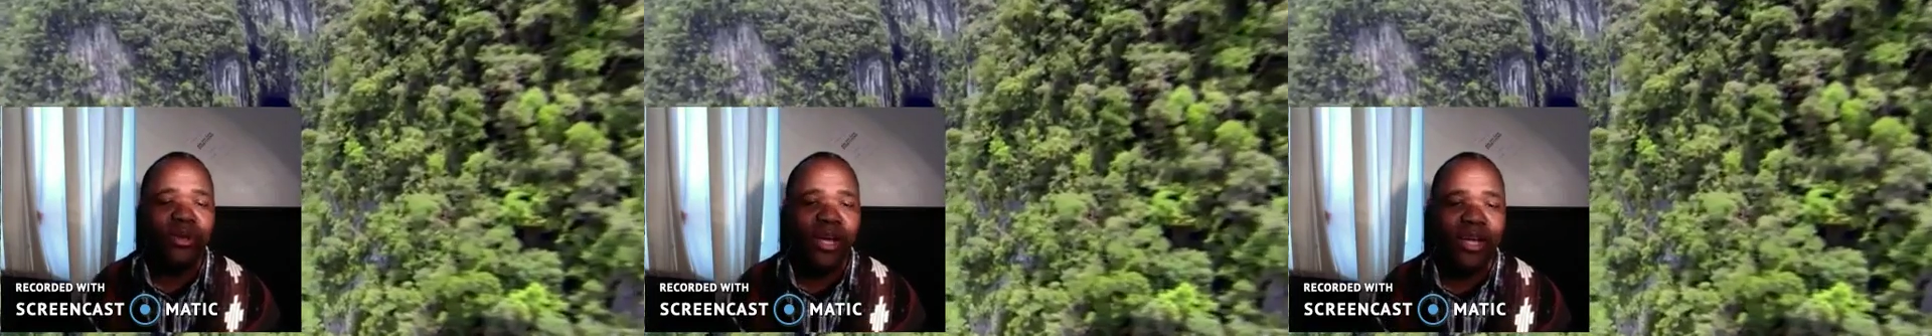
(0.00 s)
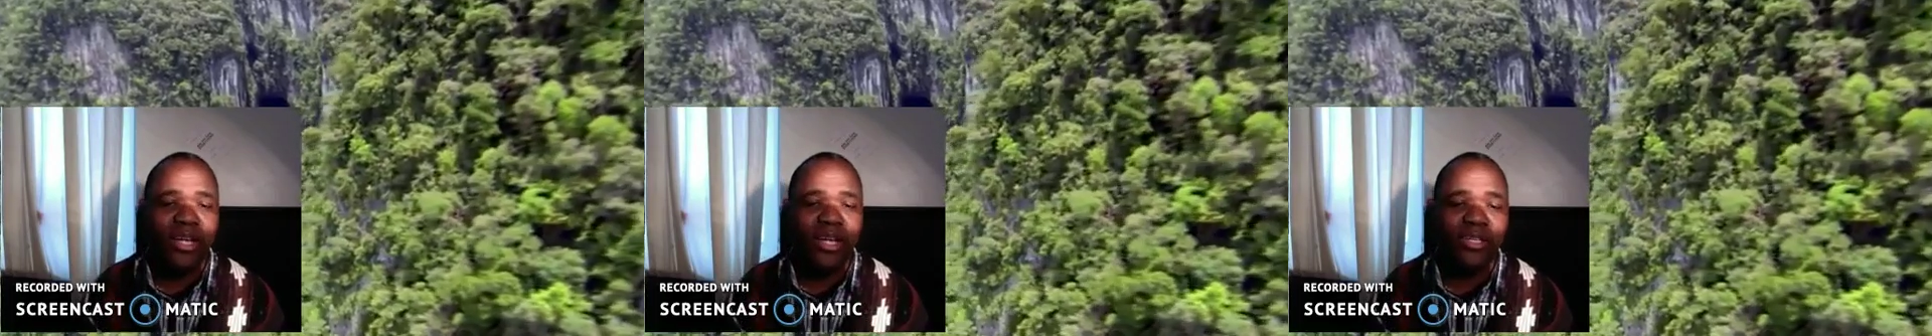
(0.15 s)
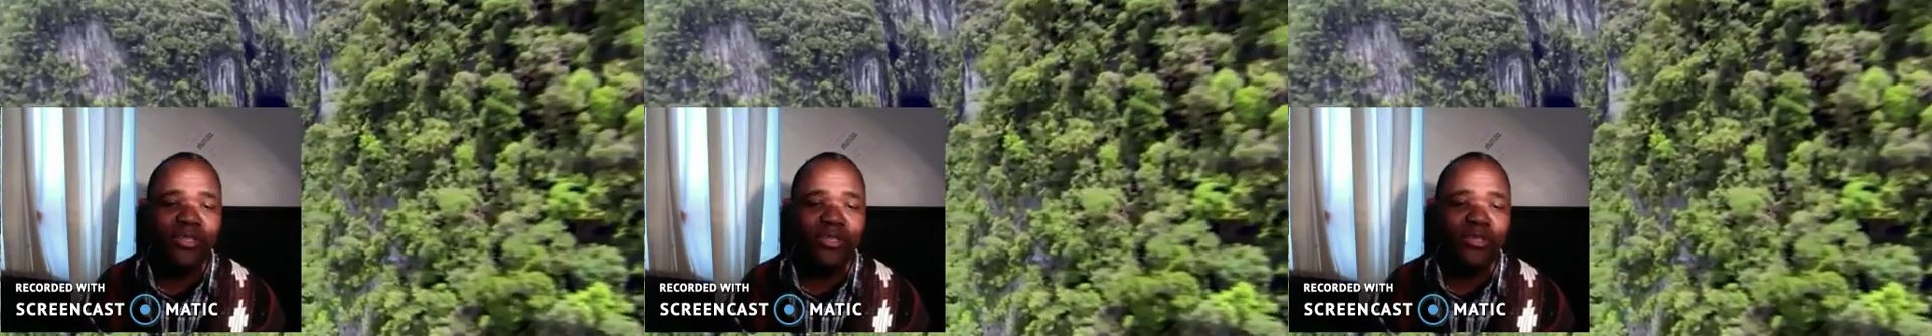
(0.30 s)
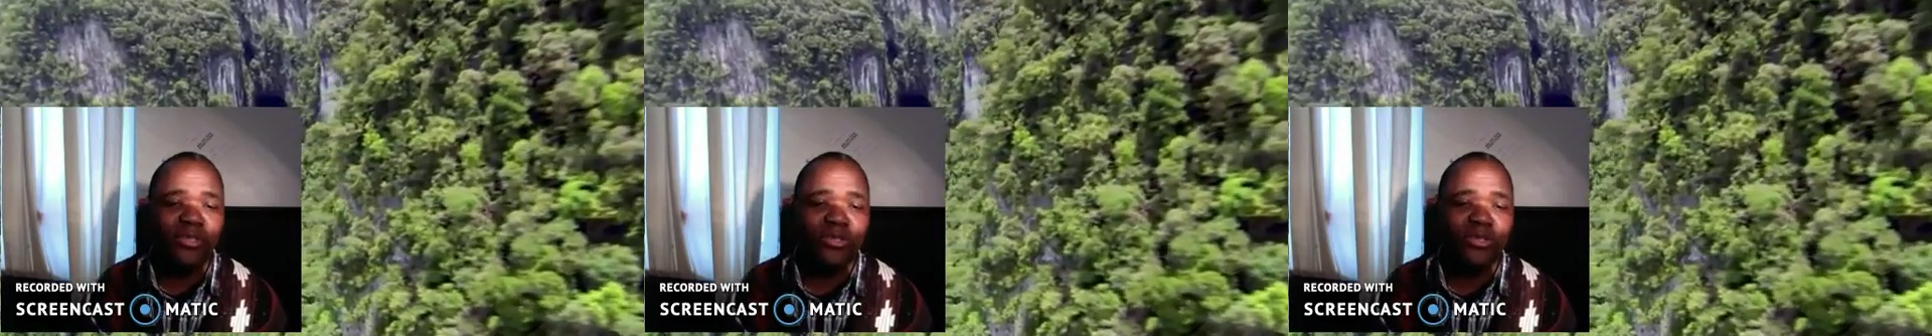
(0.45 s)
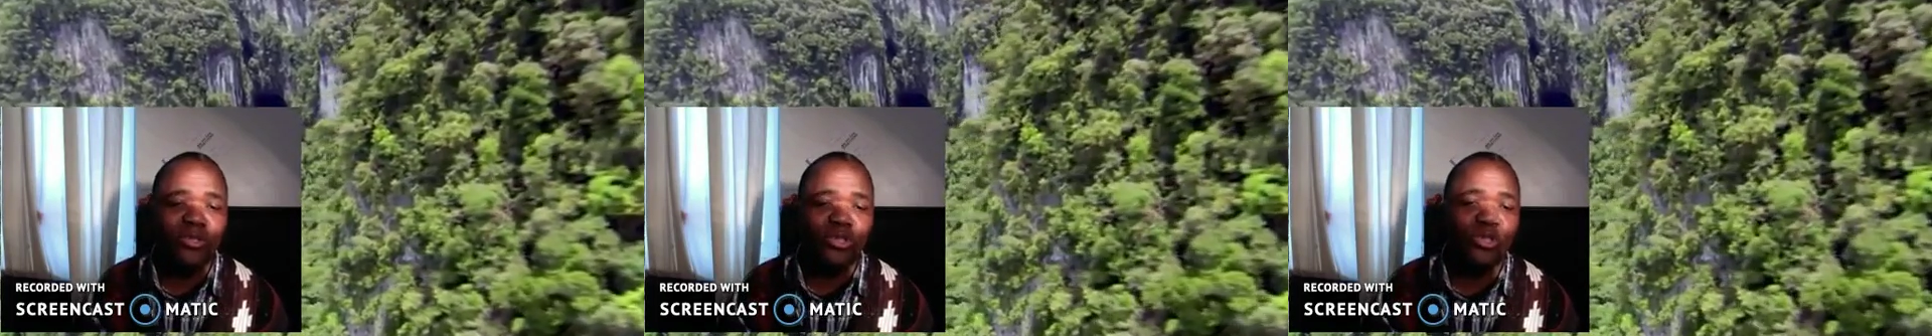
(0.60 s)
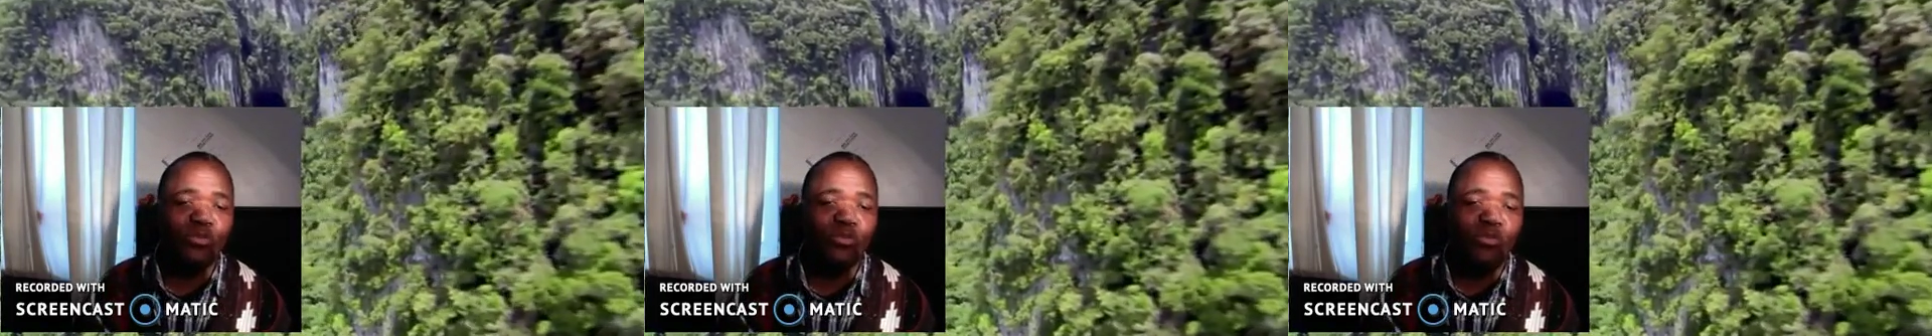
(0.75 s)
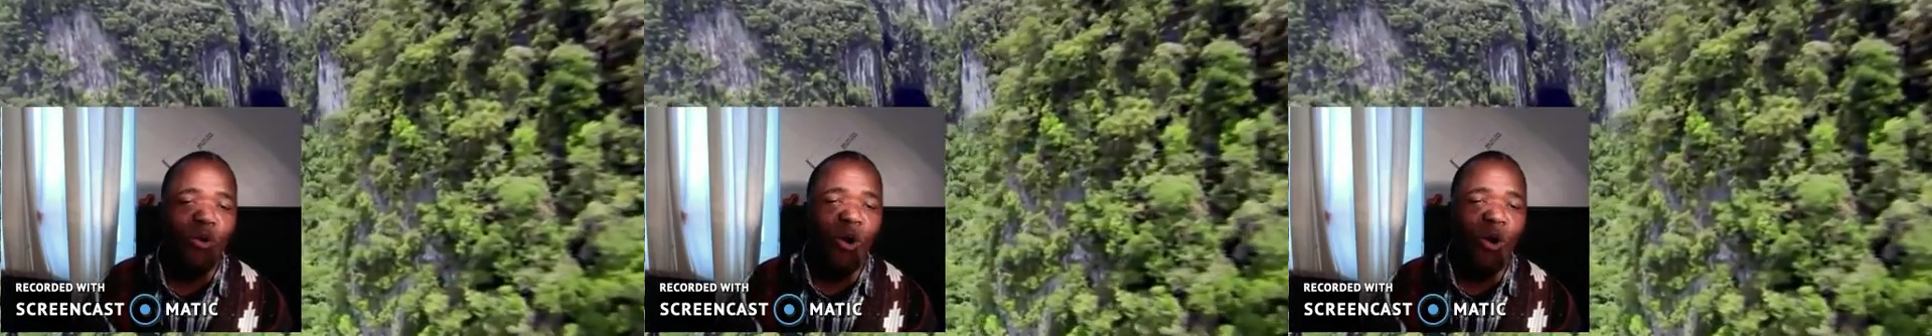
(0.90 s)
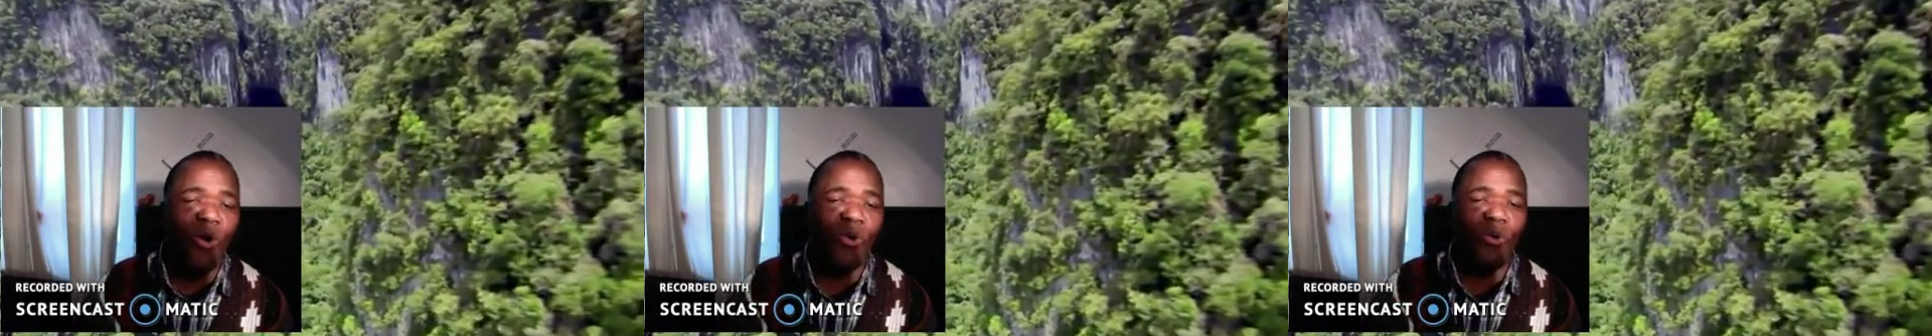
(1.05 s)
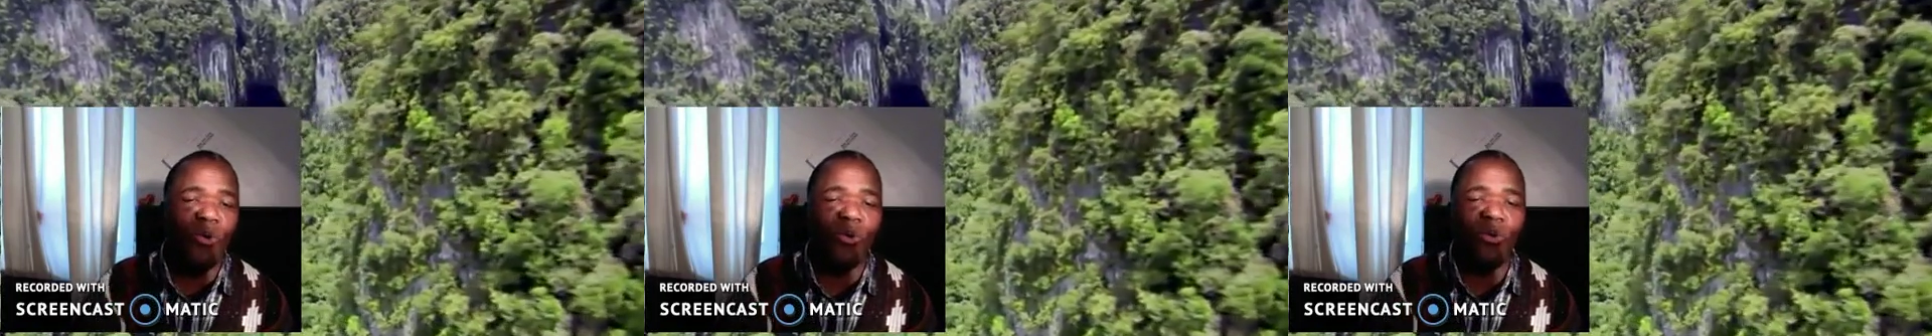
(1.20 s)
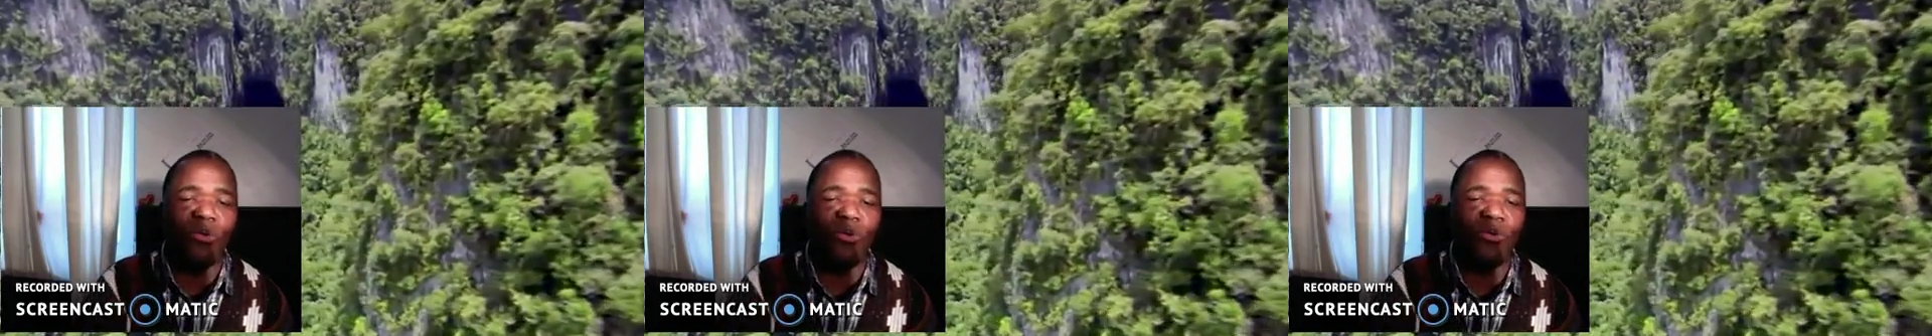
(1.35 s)
again
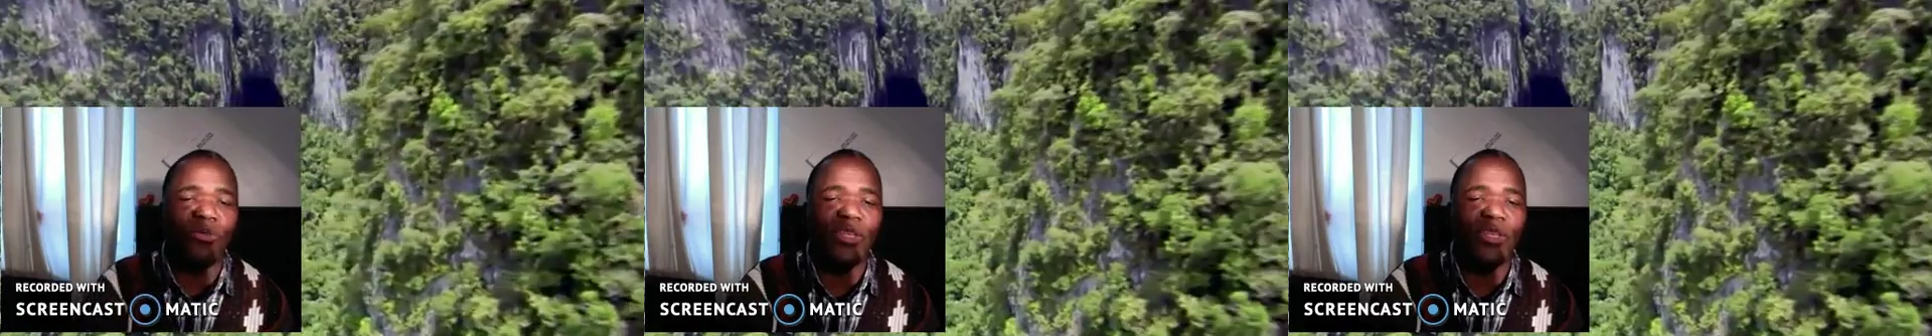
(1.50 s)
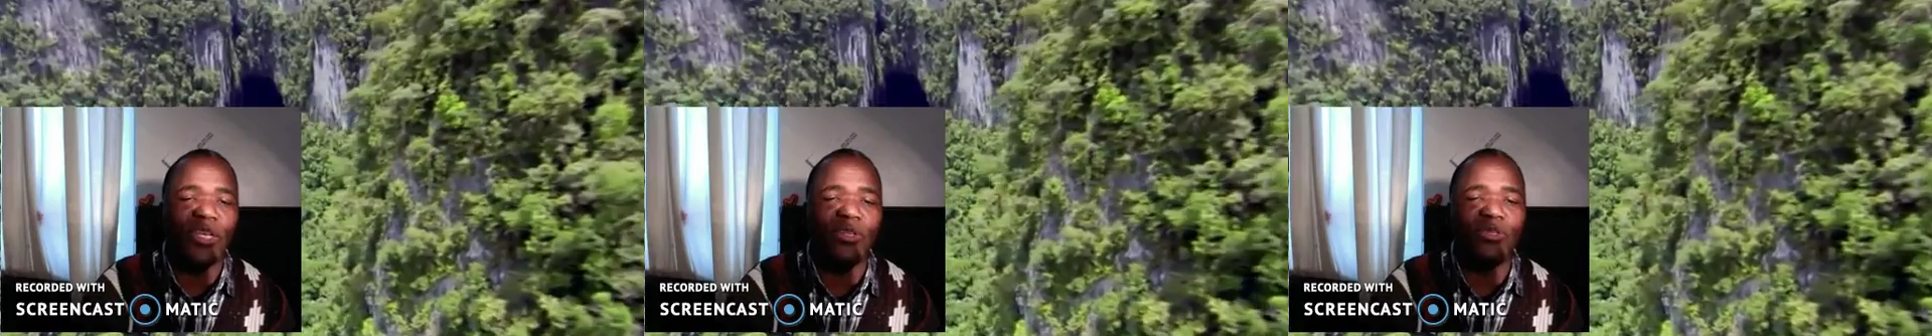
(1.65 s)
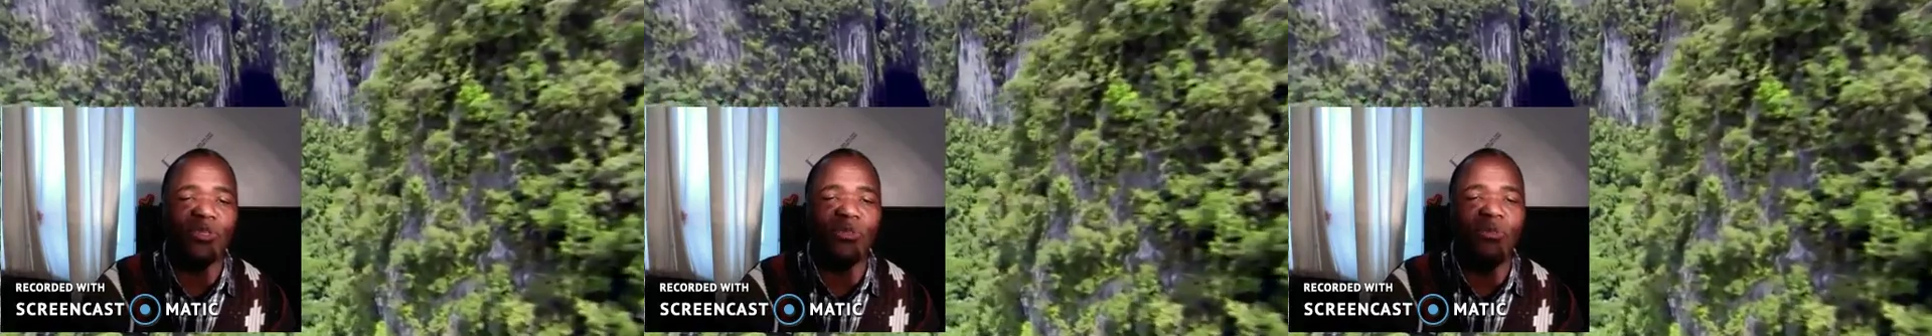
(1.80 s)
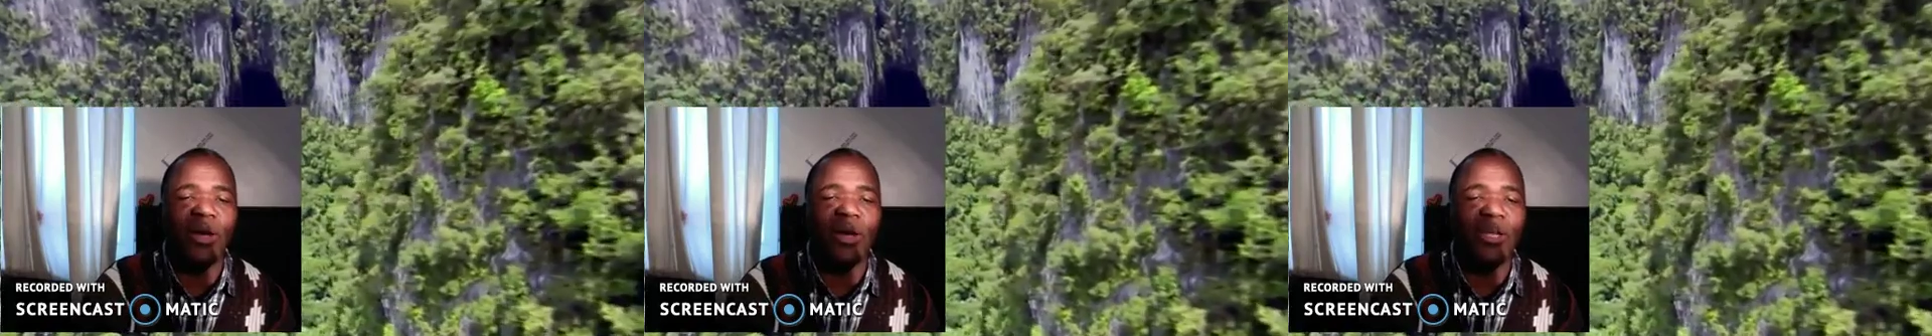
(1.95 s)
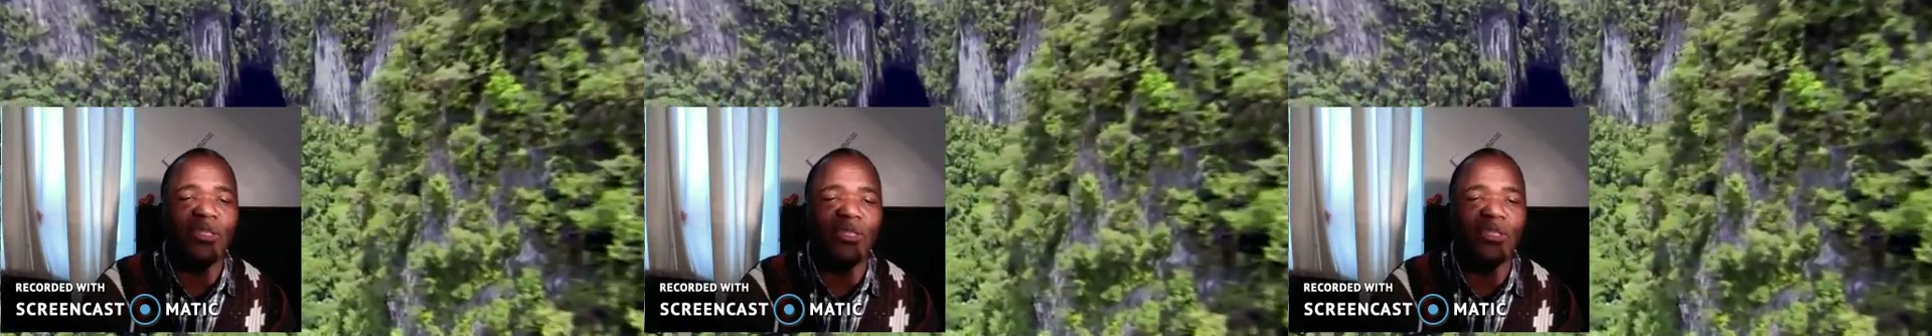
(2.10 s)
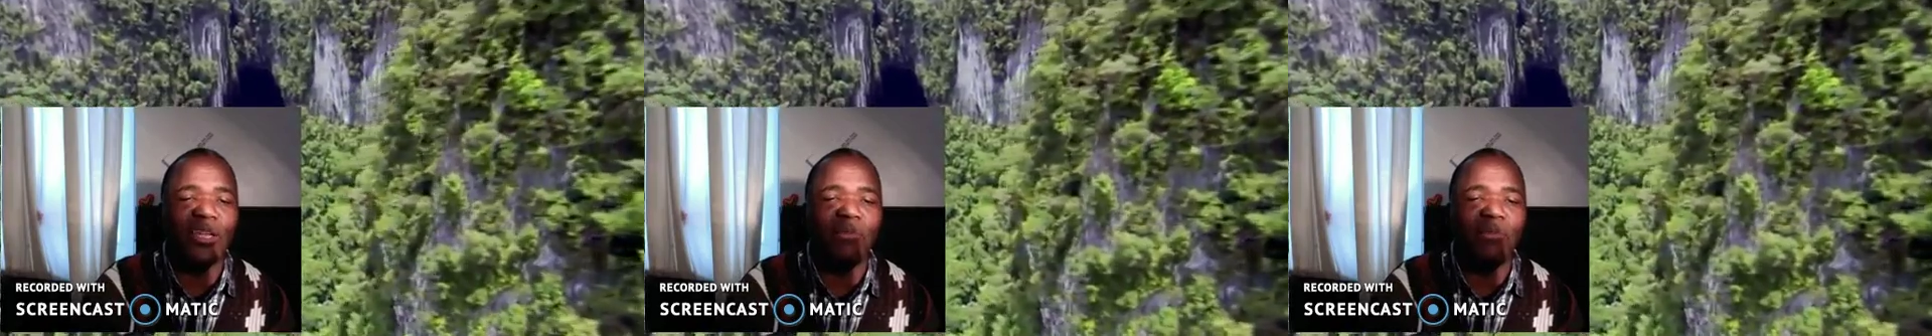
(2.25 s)
tomorrow. Thank you so much,